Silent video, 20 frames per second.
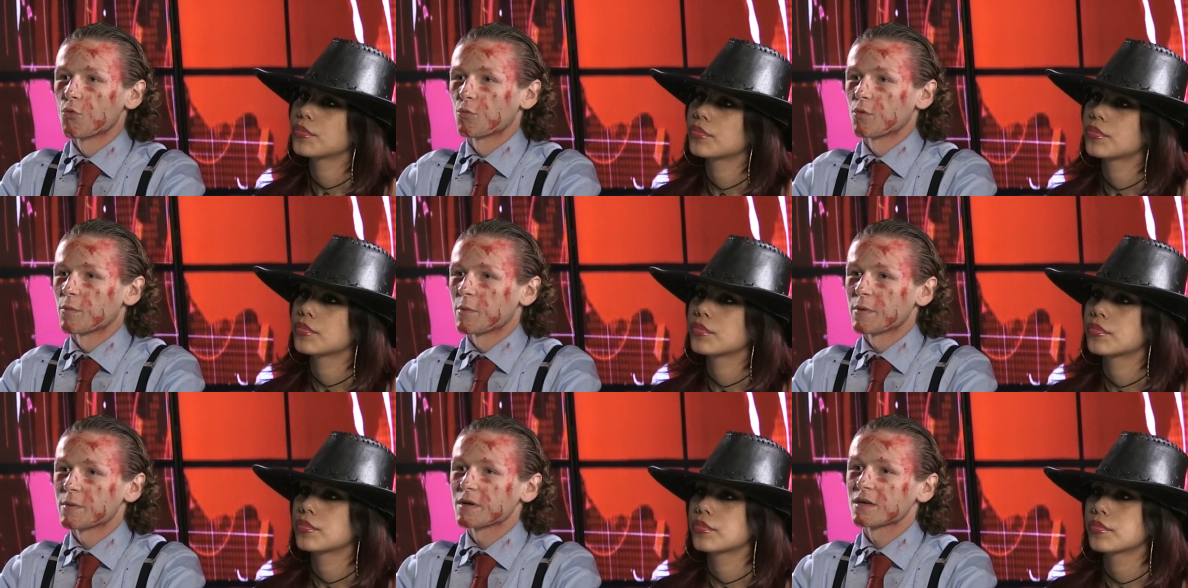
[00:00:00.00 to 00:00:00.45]

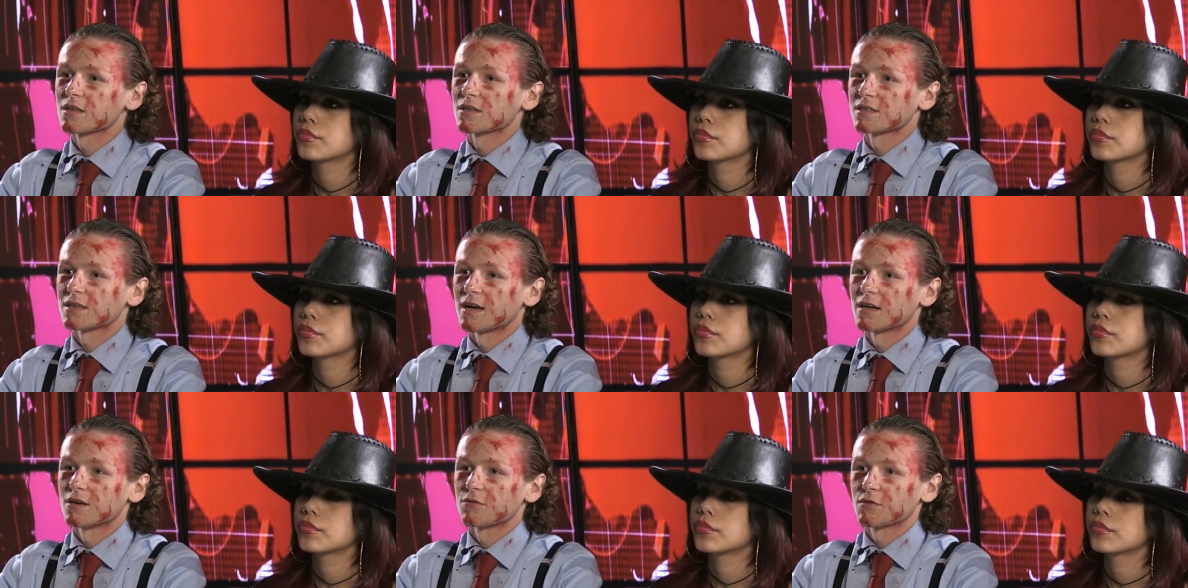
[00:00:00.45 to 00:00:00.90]
Speaker 1: remember to
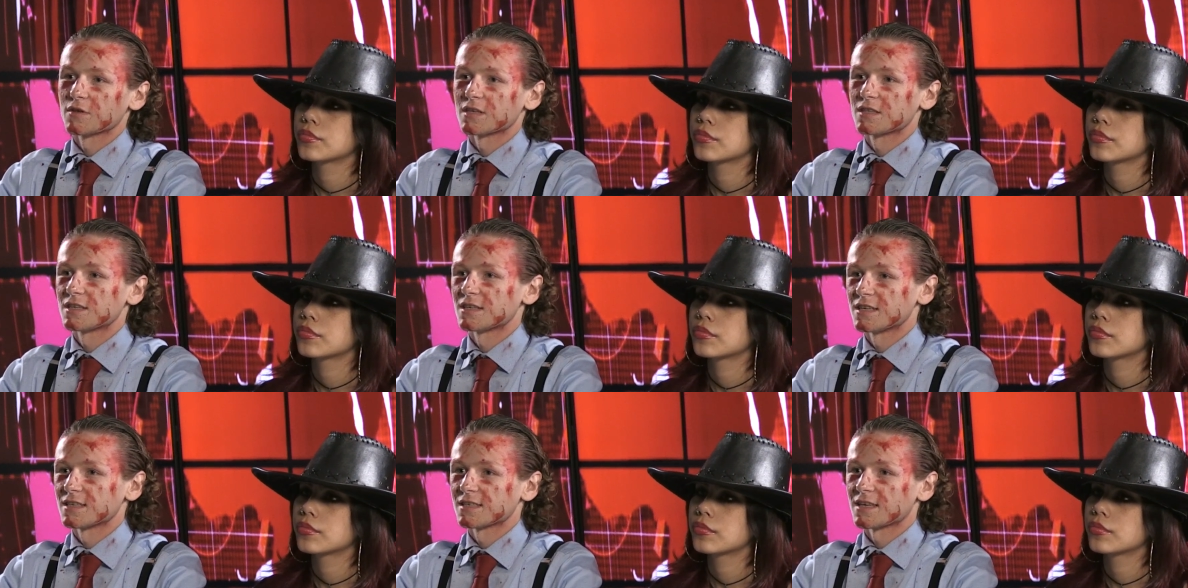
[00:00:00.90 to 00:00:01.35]
sign up for the
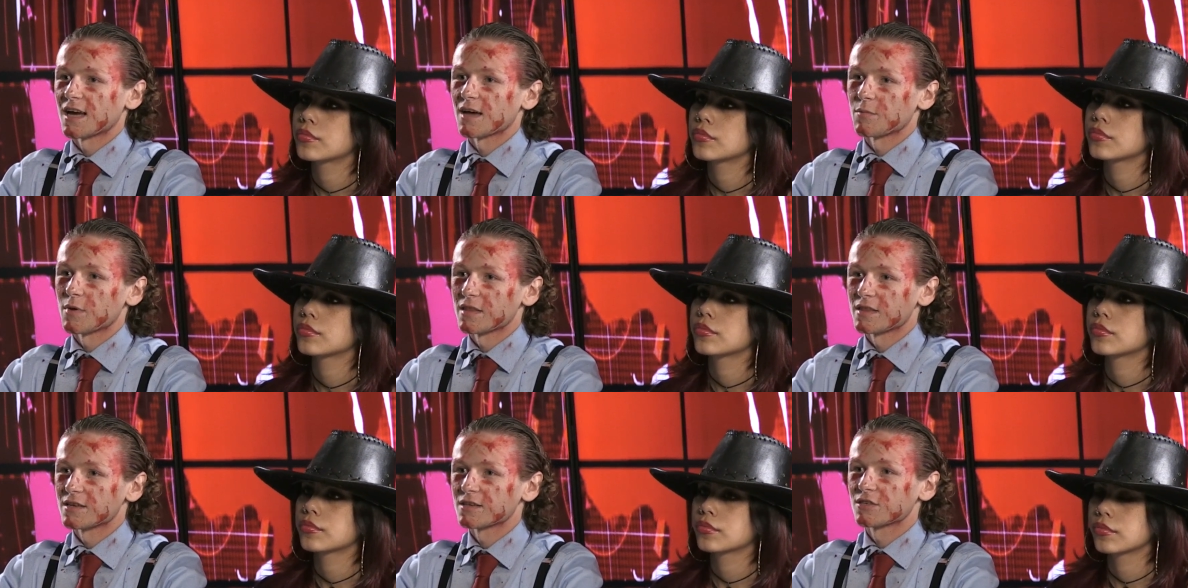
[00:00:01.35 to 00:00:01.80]
TSI
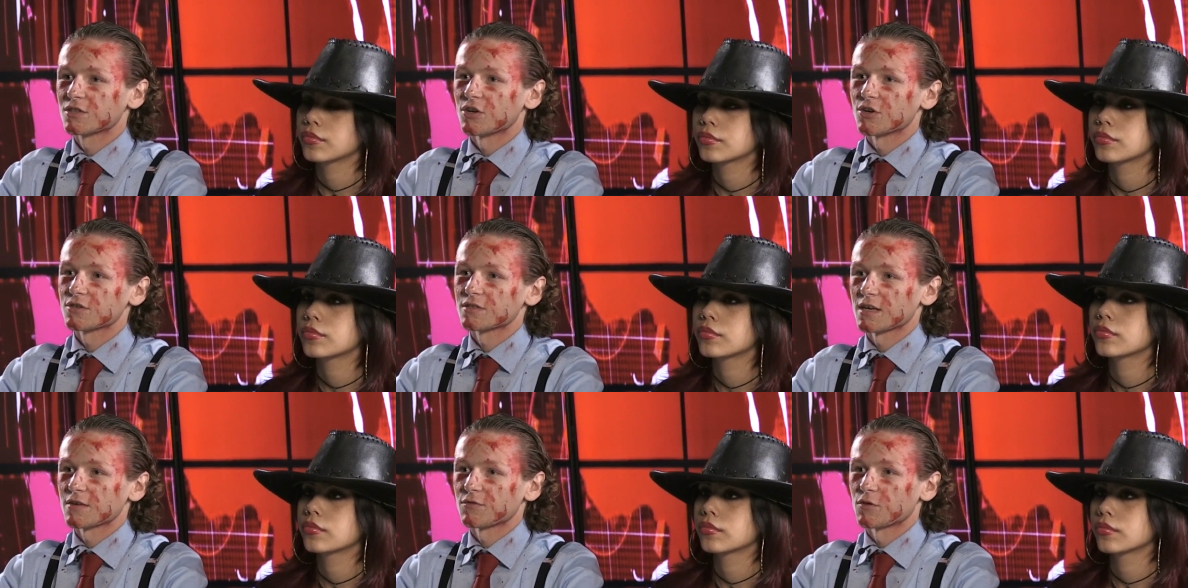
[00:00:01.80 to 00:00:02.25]
by this
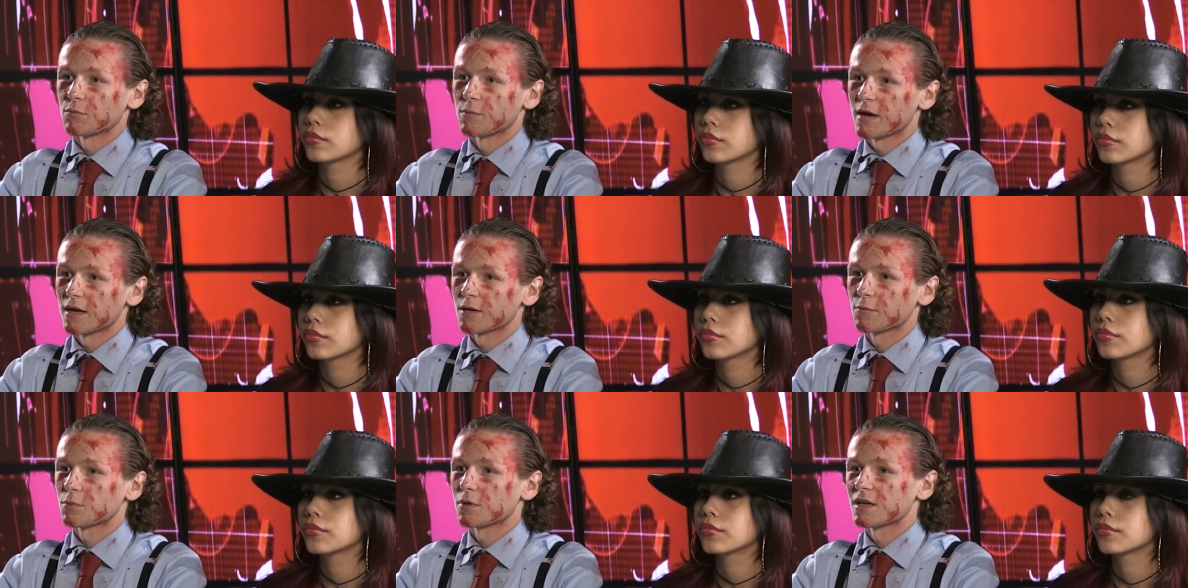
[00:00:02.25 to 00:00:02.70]
Thursday for
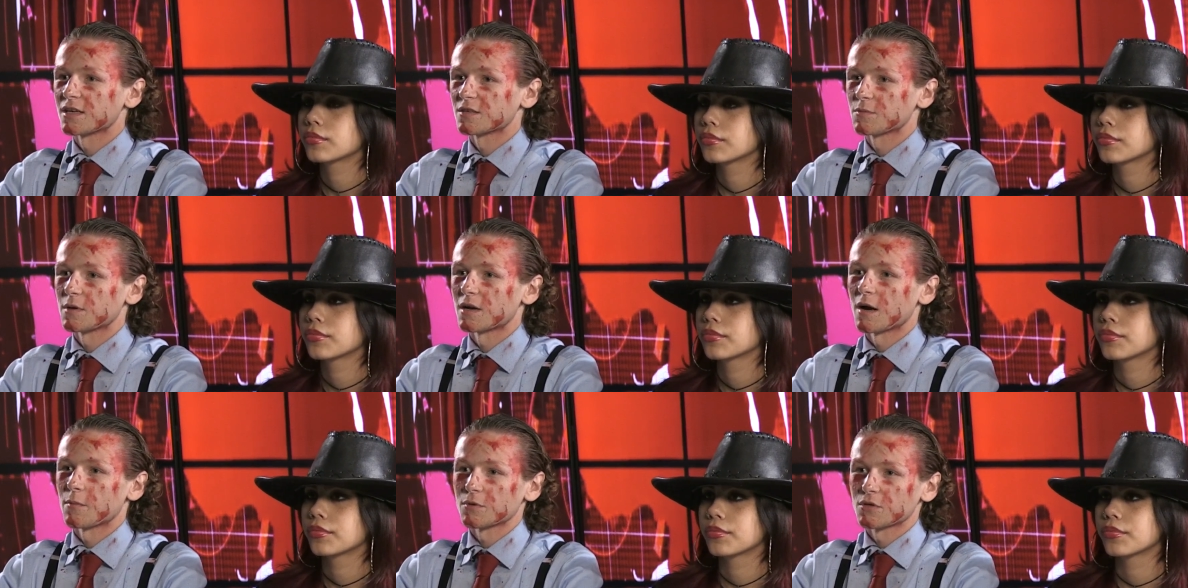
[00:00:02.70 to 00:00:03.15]
better
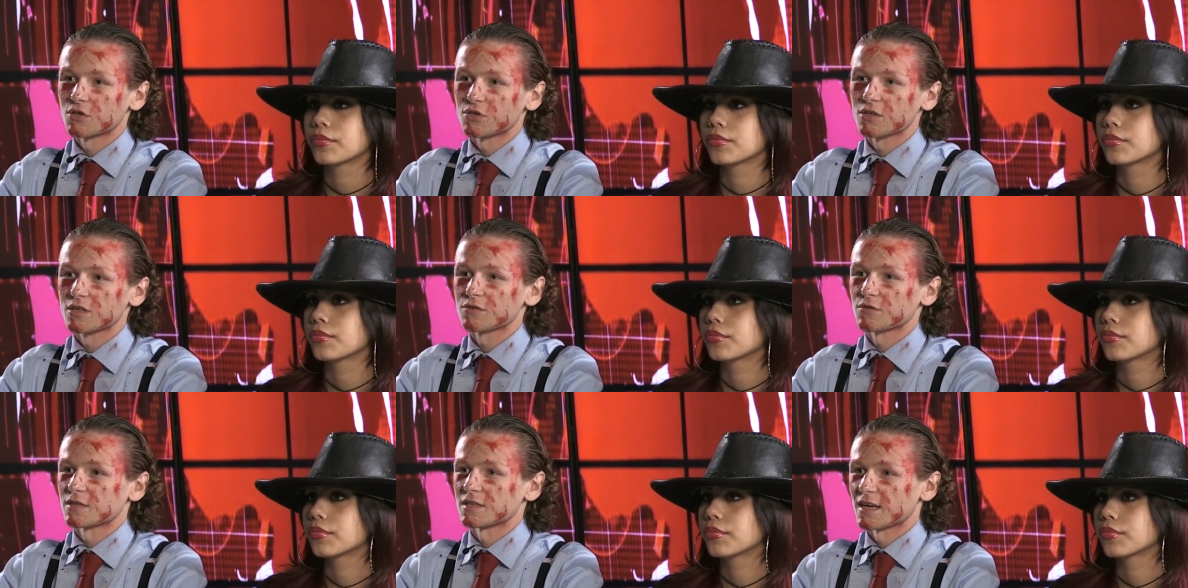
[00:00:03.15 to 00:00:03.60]
placement
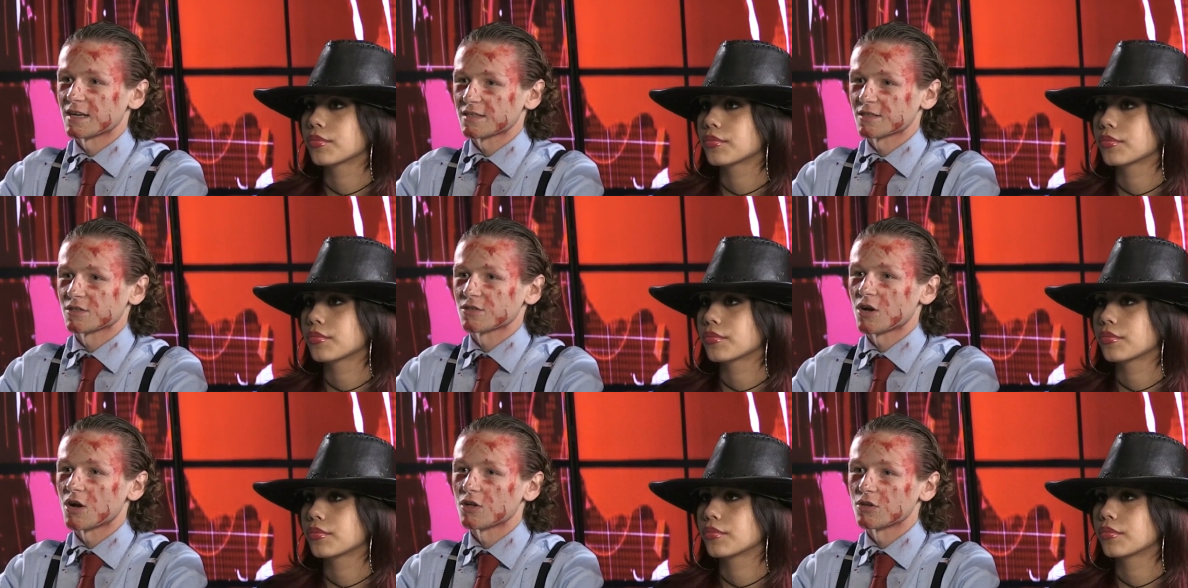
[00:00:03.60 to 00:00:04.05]
opportunities for
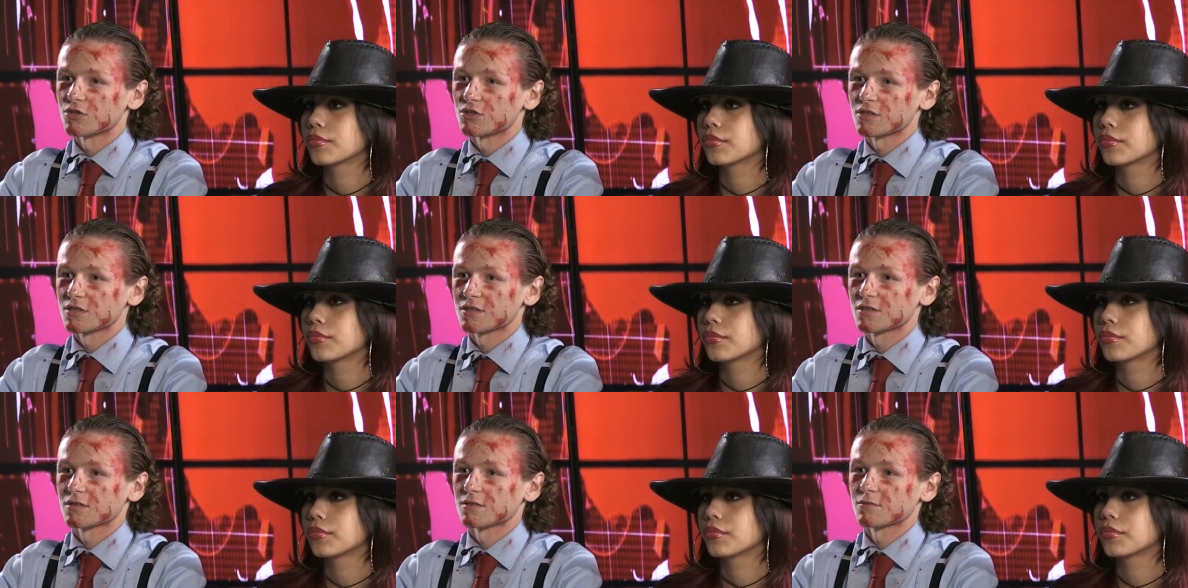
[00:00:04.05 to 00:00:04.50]
Texas
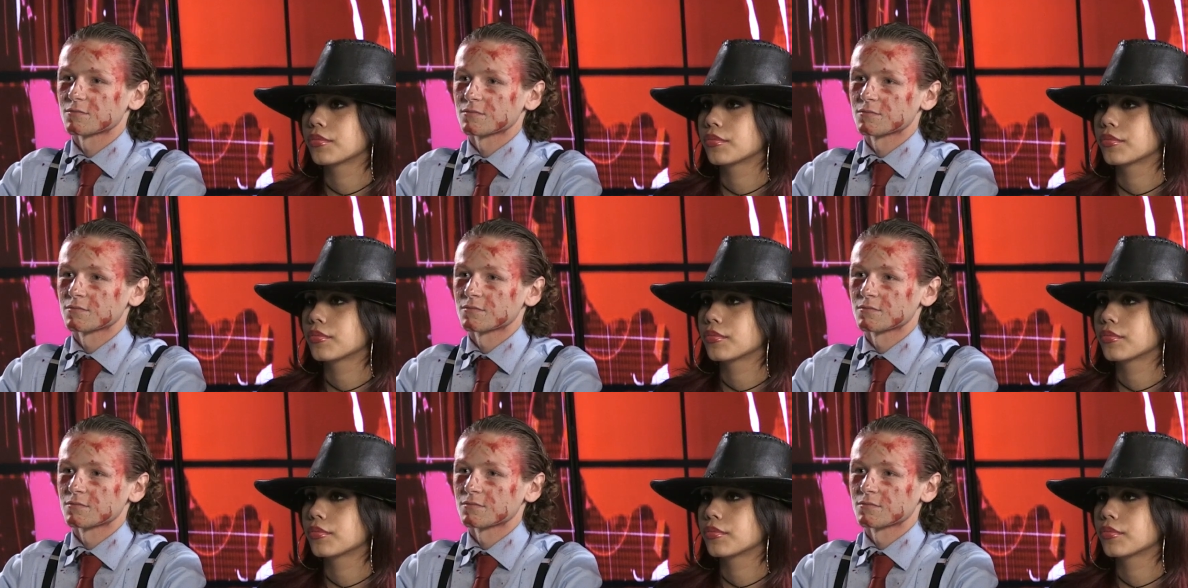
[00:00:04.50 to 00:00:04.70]
colleges.